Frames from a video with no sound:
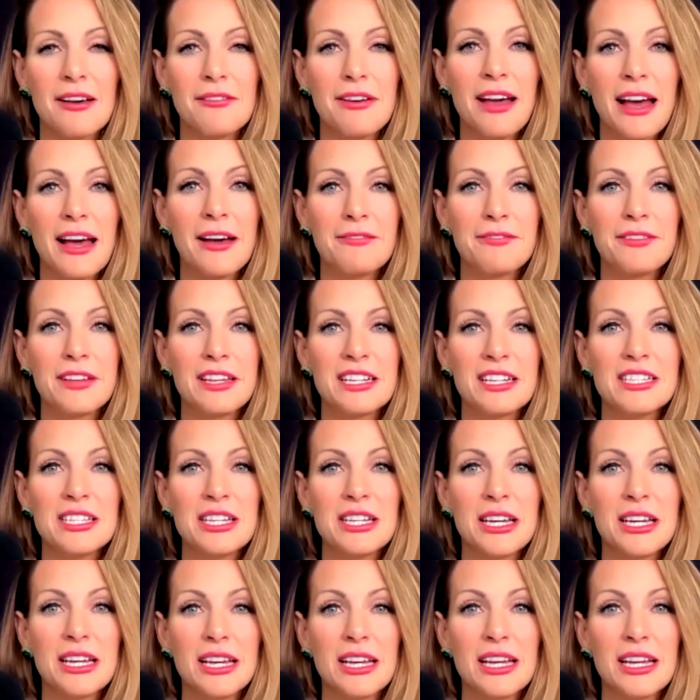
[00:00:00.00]
having
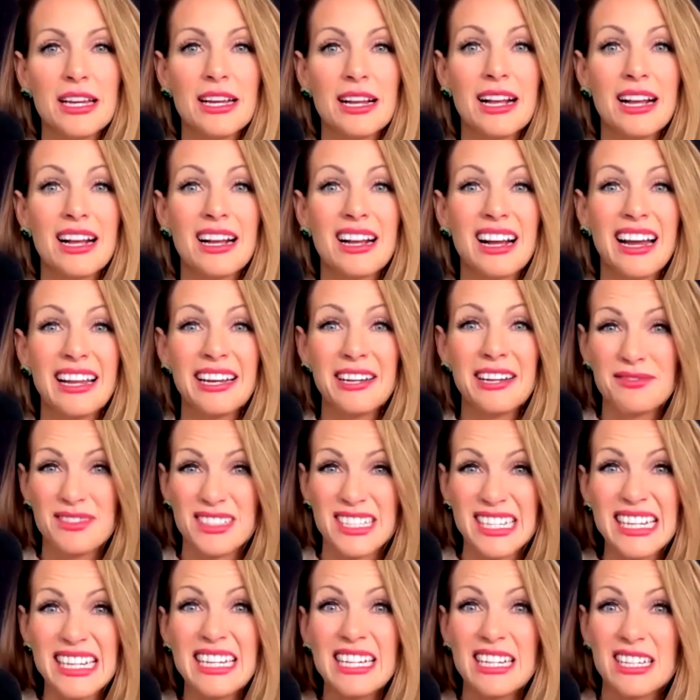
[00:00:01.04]
to kind of
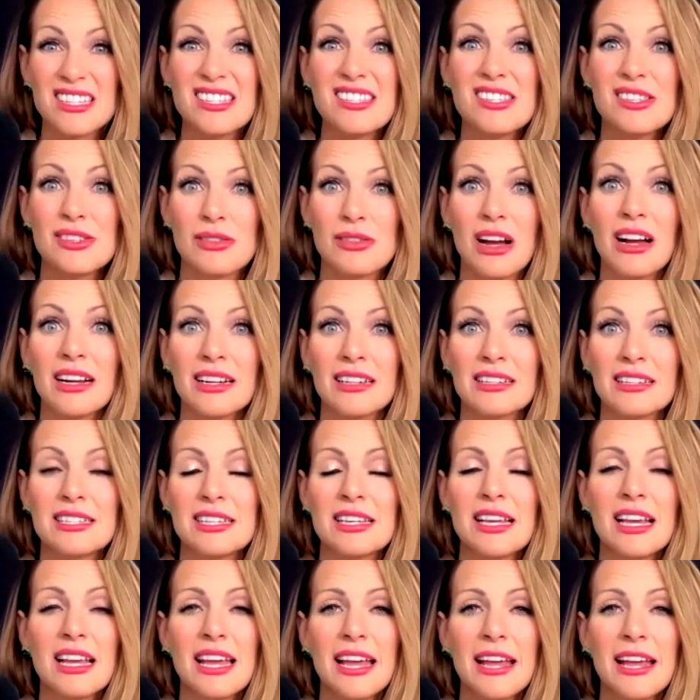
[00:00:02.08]

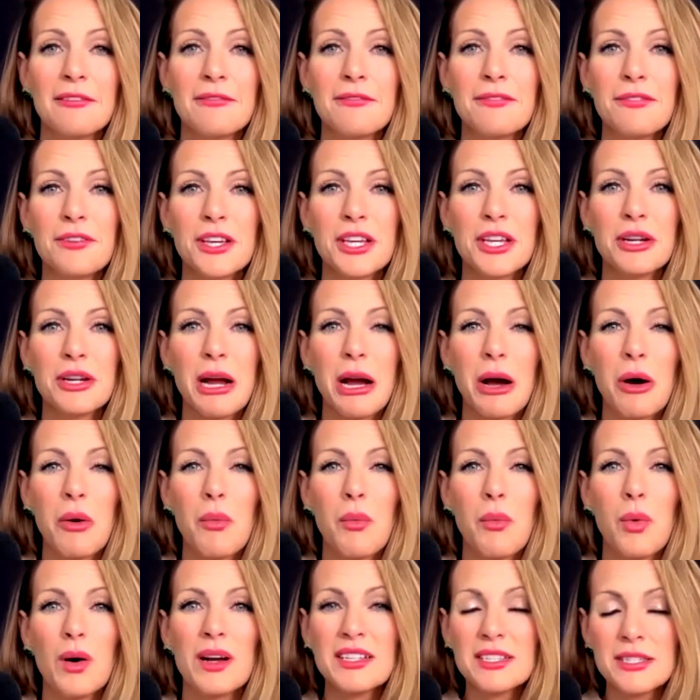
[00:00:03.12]
deconstruct and figure
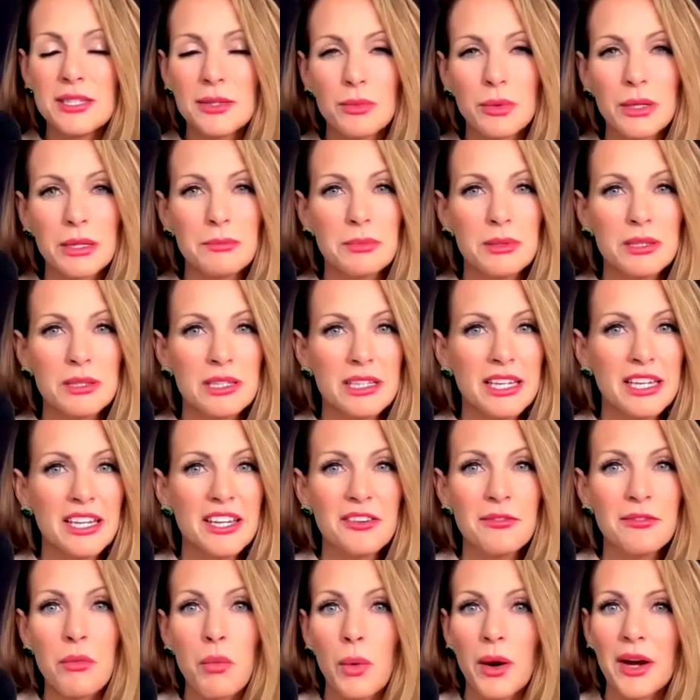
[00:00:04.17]
out, what do we
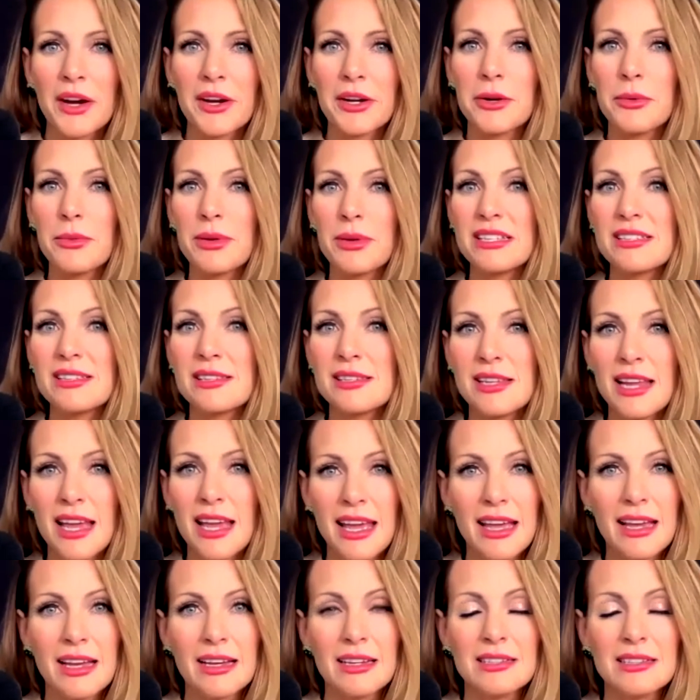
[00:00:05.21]
believe? Where do we
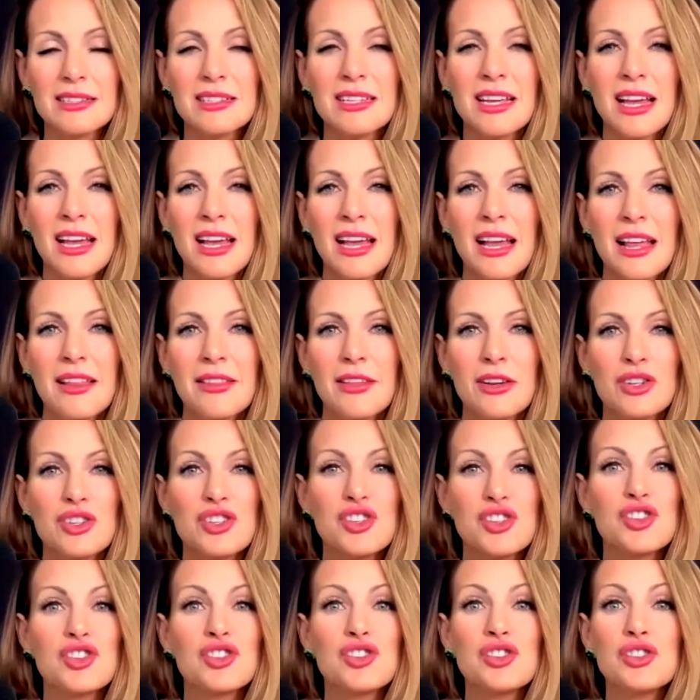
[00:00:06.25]
stand?
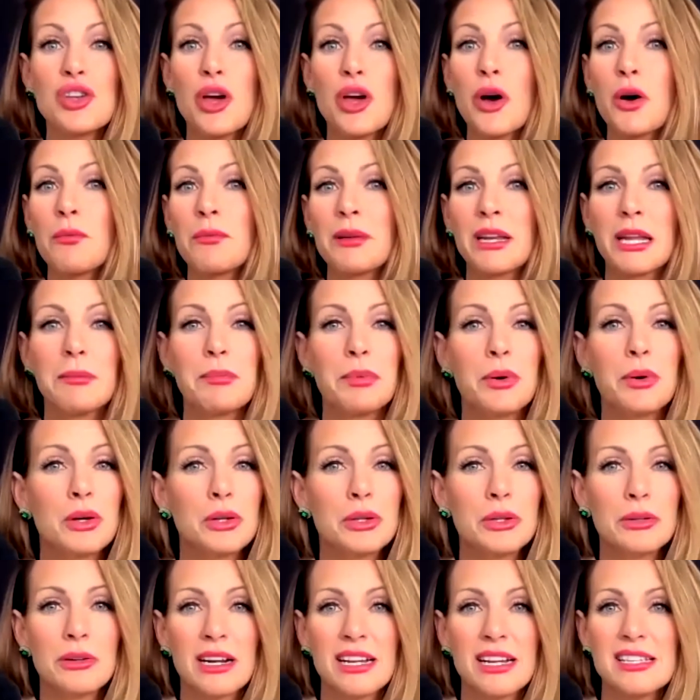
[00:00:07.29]
There's so many
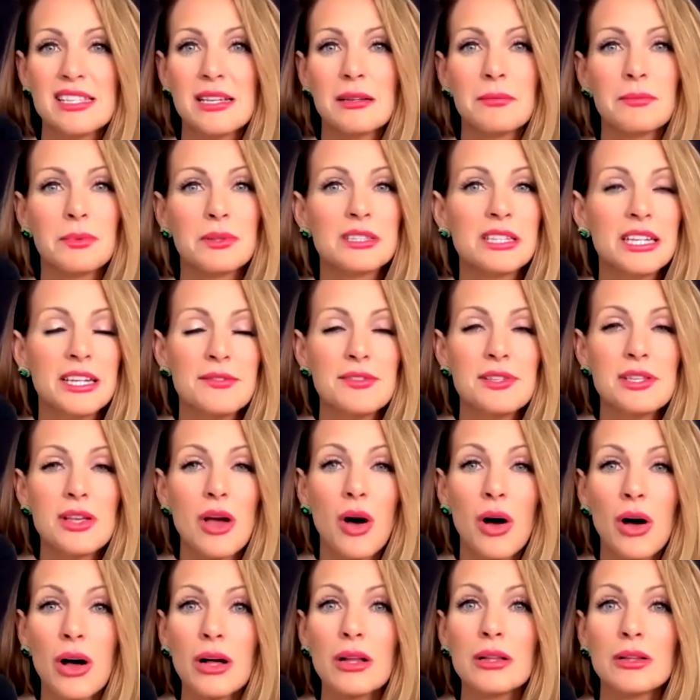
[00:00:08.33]
polarizing beliefs
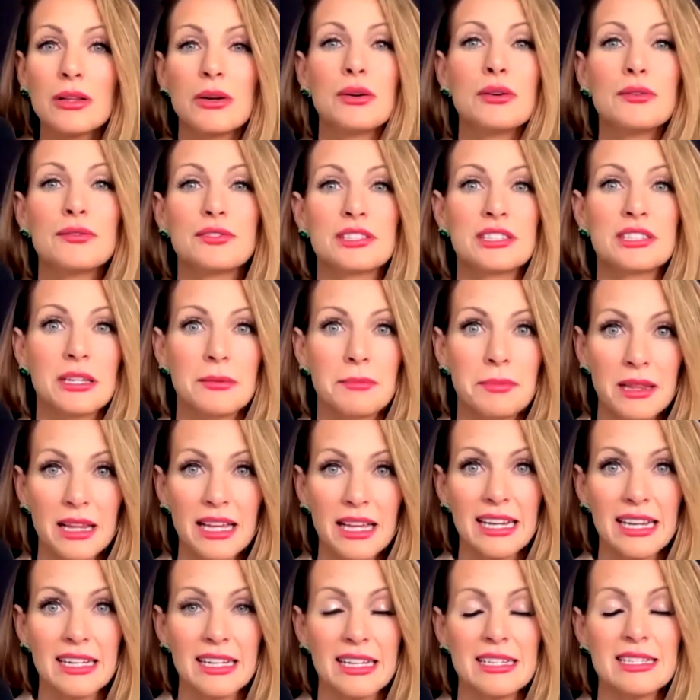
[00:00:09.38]
all over the
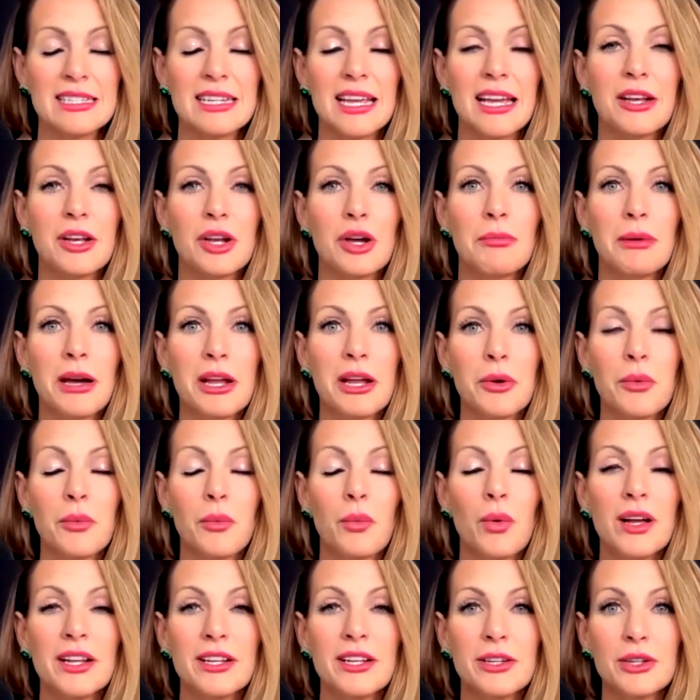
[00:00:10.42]
planet. And no matter
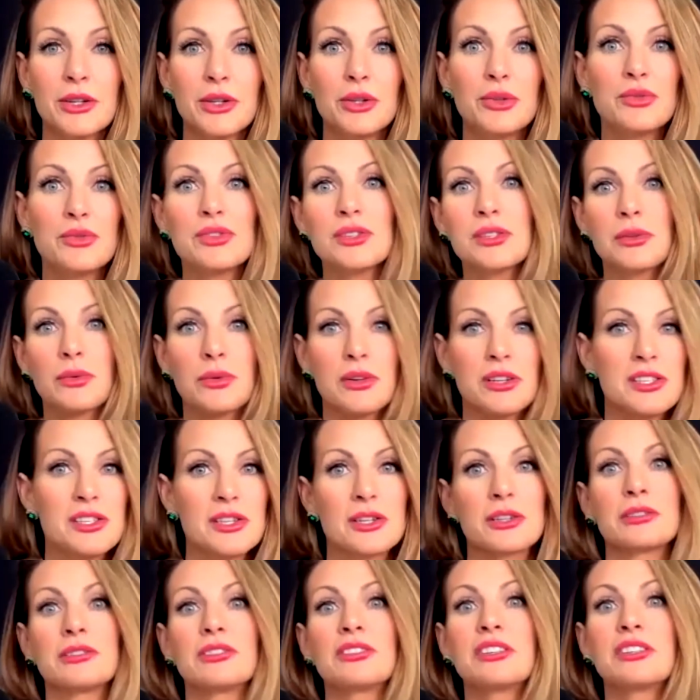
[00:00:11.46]
what news
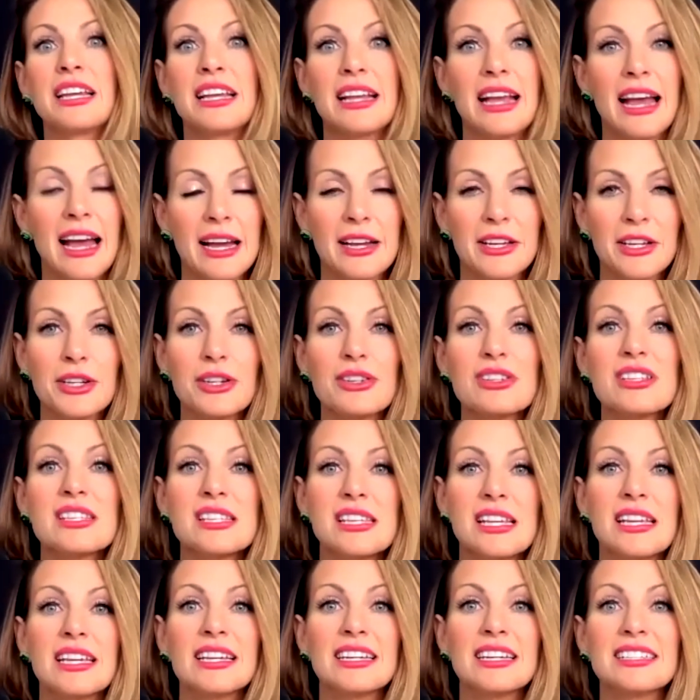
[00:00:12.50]
source you're looking at, you're
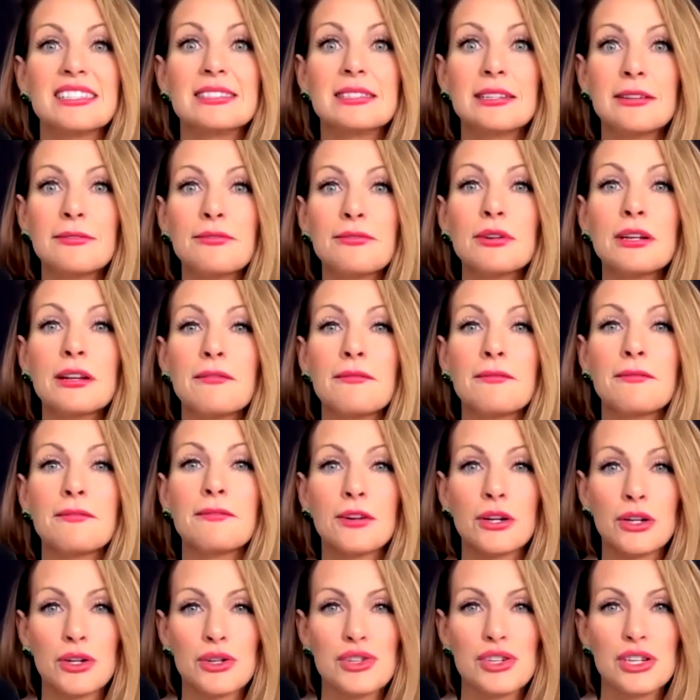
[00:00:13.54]
seeing a different
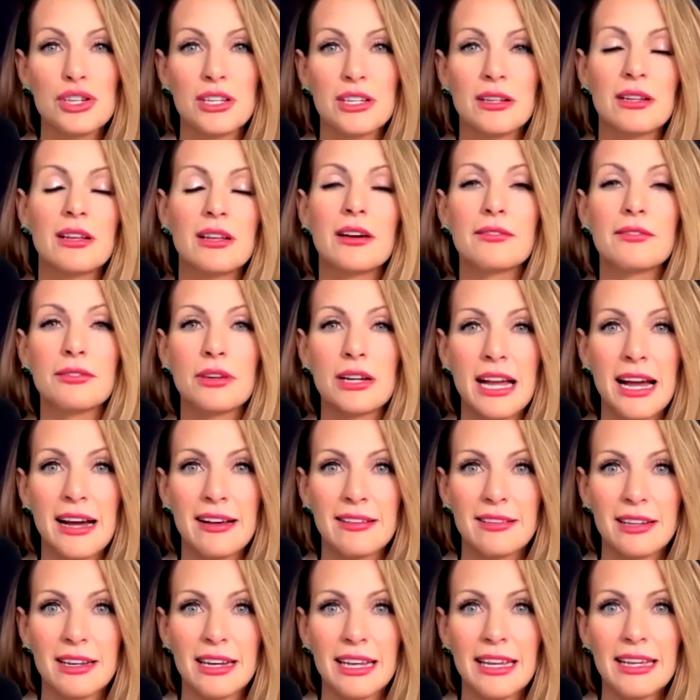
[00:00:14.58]
version of
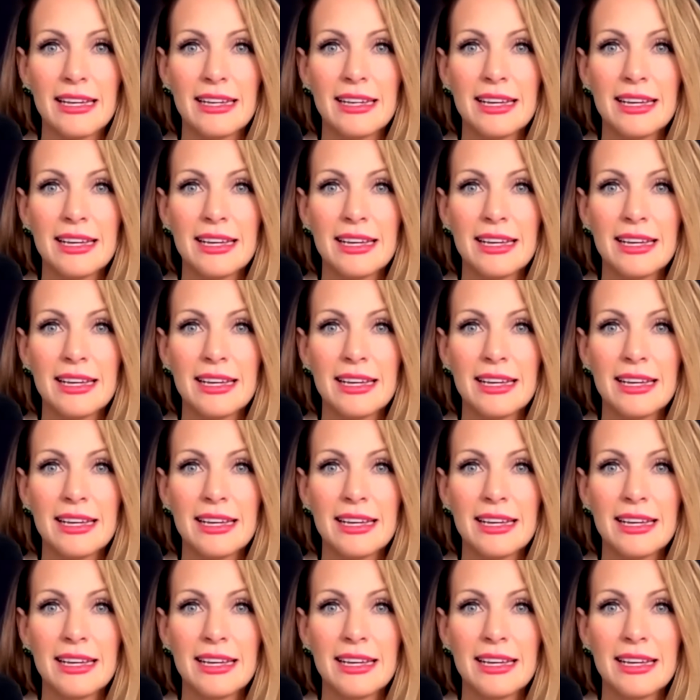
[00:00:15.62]
reality.